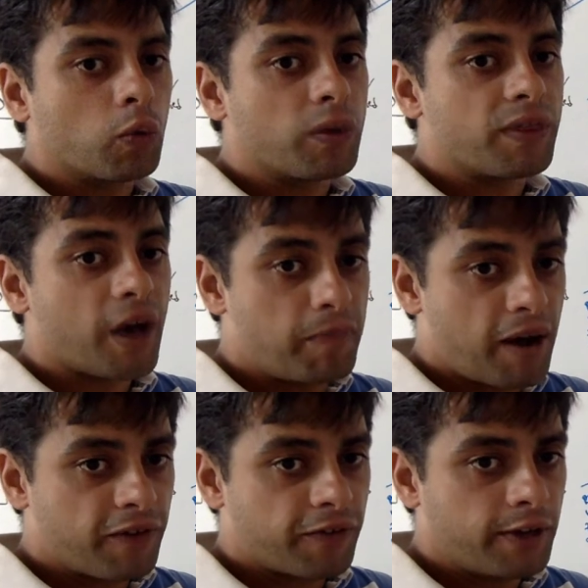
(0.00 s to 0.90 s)
without
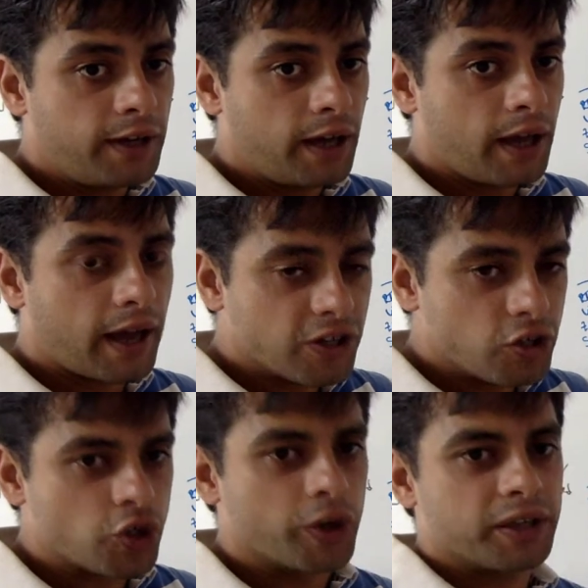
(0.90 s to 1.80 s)
buffering and
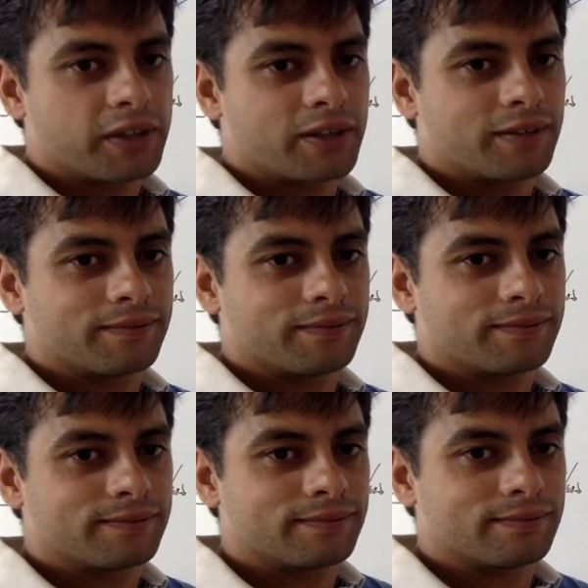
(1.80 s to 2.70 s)
enjoy it.
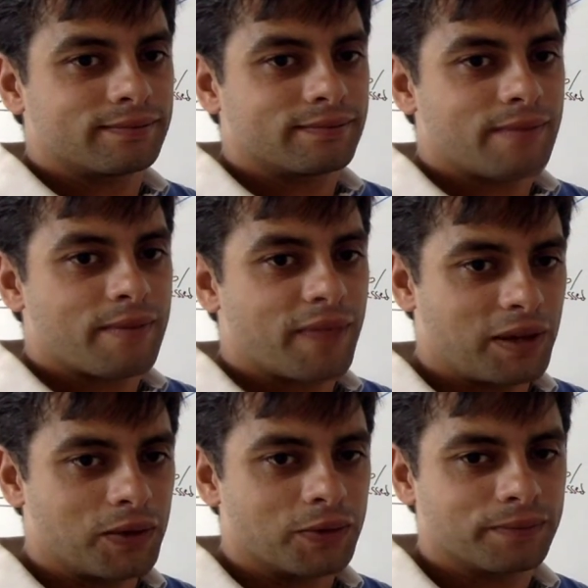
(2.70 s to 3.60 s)

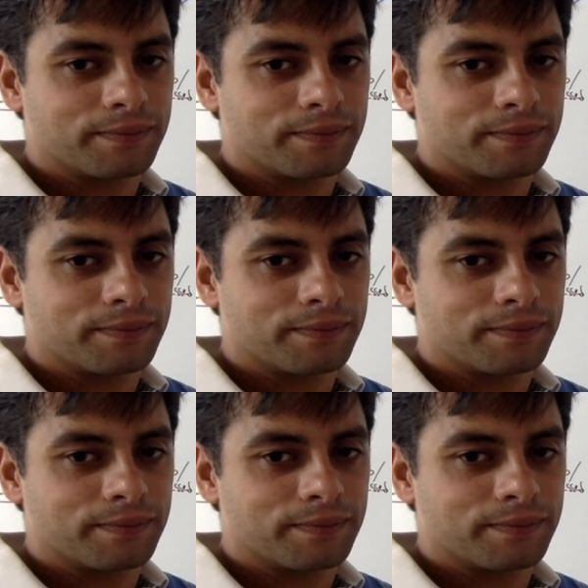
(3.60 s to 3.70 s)
Thank you.